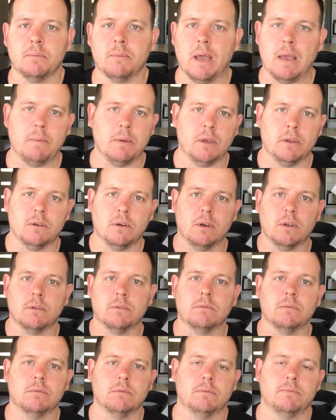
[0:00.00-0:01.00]
Maybe you're not
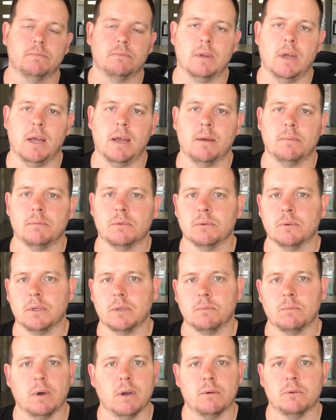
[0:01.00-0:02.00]

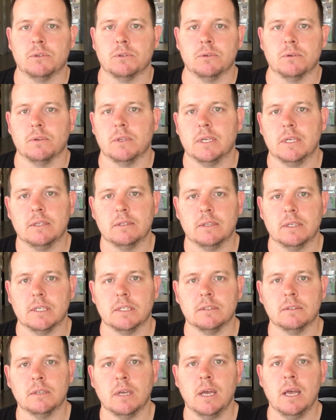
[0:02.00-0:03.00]
doing one or two of these
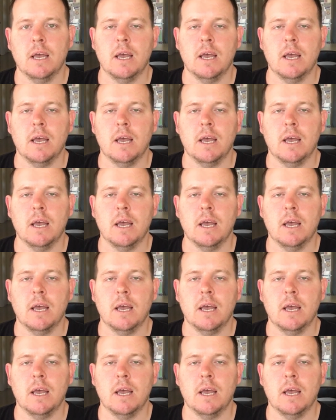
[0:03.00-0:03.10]
things,